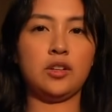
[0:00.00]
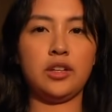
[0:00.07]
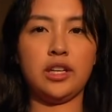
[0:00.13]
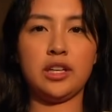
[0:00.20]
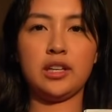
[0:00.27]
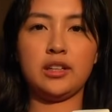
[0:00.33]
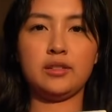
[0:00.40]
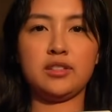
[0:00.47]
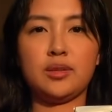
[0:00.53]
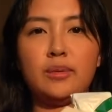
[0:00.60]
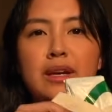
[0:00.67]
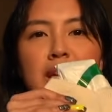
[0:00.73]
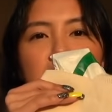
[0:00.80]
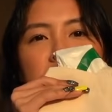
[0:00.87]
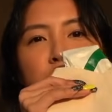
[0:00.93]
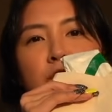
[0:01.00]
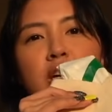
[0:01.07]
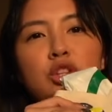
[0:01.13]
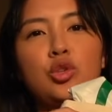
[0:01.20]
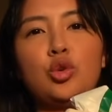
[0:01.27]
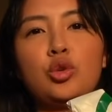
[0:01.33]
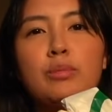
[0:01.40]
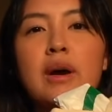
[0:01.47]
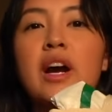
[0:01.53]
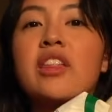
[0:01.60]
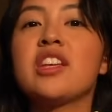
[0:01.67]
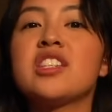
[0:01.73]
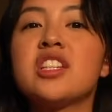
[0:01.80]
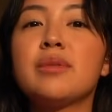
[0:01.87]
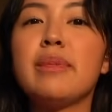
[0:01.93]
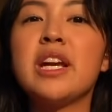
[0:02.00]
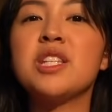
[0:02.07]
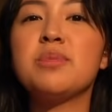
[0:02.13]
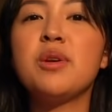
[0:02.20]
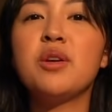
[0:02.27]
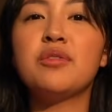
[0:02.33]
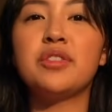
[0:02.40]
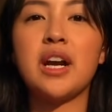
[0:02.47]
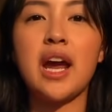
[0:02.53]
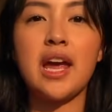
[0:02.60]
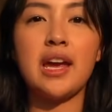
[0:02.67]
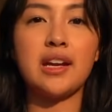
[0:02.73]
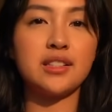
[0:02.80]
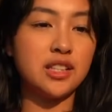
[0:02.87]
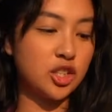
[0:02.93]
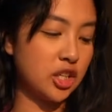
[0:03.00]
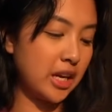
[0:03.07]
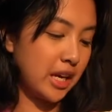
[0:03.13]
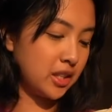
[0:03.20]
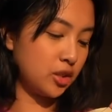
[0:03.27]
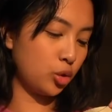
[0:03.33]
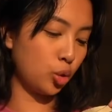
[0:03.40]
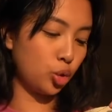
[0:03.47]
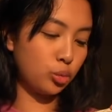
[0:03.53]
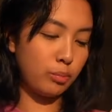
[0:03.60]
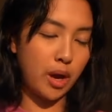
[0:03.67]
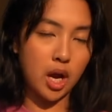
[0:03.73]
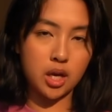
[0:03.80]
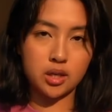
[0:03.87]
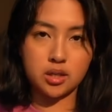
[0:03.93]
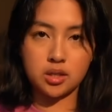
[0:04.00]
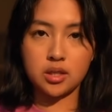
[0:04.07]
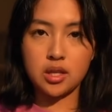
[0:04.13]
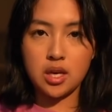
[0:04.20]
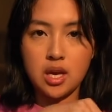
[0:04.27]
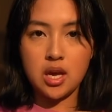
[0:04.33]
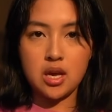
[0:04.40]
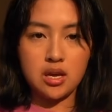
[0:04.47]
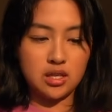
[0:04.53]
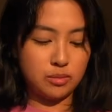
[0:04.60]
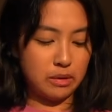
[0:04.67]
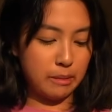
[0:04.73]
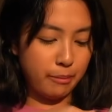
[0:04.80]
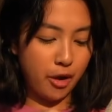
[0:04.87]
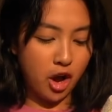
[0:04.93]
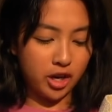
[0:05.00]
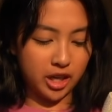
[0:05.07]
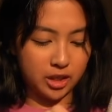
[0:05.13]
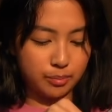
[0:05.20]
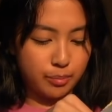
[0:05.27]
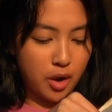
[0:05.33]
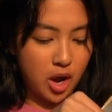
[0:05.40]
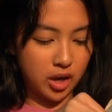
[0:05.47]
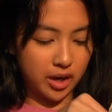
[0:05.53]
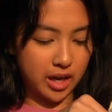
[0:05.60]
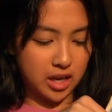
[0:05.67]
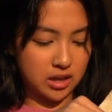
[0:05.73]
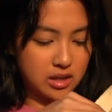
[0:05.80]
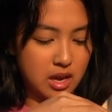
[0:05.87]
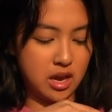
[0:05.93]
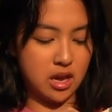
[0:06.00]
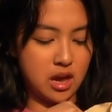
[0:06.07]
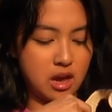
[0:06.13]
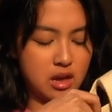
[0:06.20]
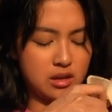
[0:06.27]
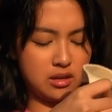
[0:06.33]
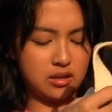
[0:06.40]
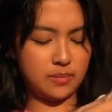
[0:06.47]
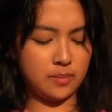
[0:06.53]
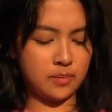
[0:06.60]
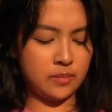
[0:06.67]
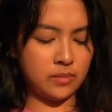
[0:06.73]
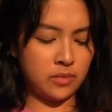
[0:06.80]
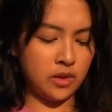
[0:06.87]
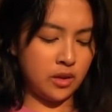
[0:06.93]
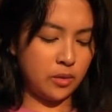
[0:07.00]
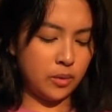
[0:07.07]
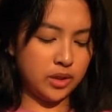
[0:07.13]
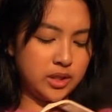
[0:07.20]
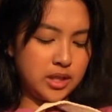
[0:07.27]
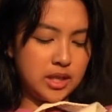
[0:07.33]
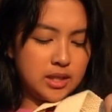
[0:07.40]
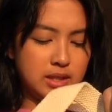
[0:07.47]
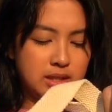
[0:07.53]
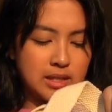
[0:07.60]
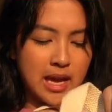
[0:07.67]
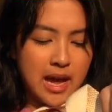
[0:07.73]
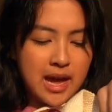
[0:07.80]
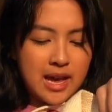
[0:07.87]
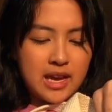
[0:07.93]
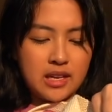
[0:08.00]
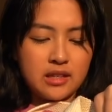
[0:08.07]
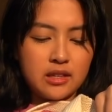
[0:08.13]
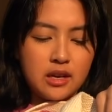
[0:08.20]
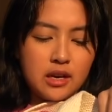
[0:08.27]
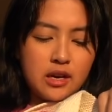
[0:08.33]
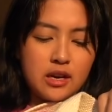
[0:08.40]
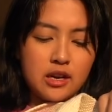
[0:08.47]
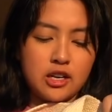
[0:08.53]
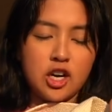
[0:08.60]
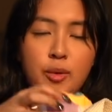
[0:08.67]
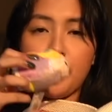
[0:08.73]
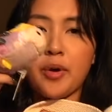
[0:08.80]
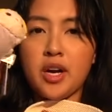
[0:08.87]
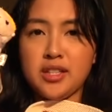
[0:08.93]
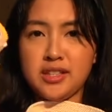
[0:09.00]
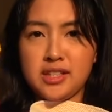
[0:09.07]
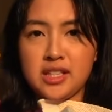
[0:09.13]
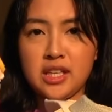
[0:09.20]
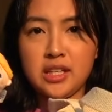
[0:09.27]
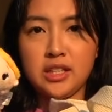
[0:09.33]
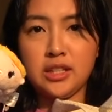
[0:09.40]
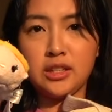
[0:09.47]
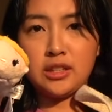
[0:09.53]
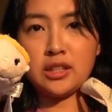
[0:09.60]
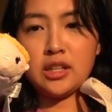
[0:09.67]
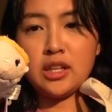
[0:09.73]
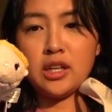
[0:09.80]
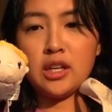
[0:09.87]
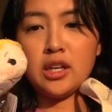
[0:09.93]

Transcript: Oh, yan. So, mahilig sa mga tote bag. This reminds me of Rai kasi she likes tote bags. It's my pocket. Ayan. What's inside? Rapunzel.